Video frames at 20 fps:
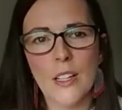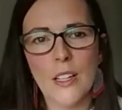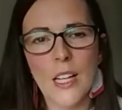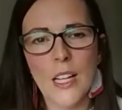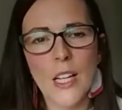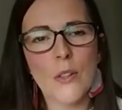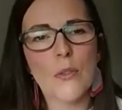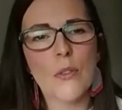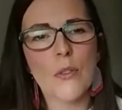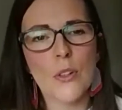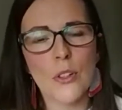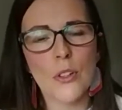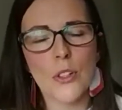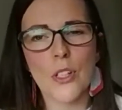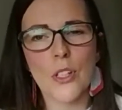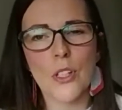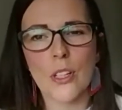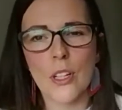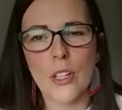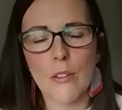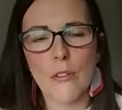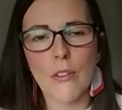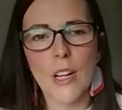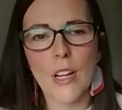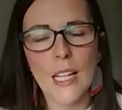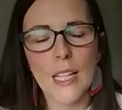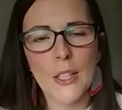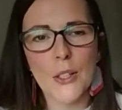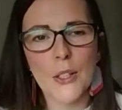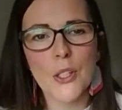introduction and a
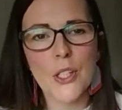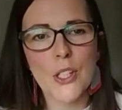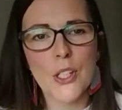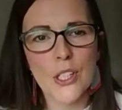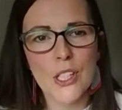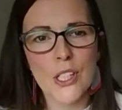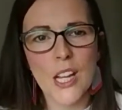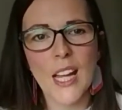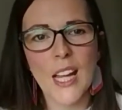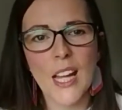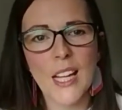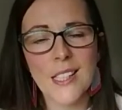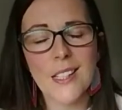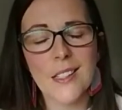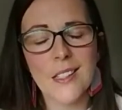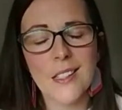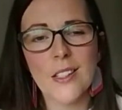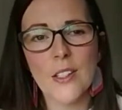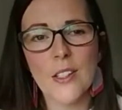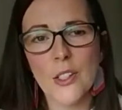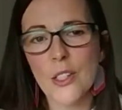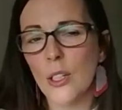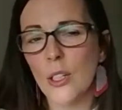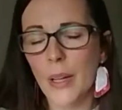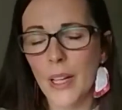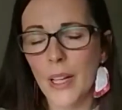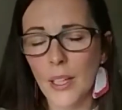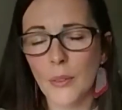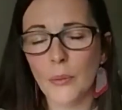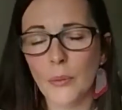really good taste to
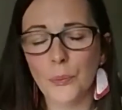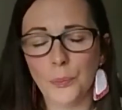it.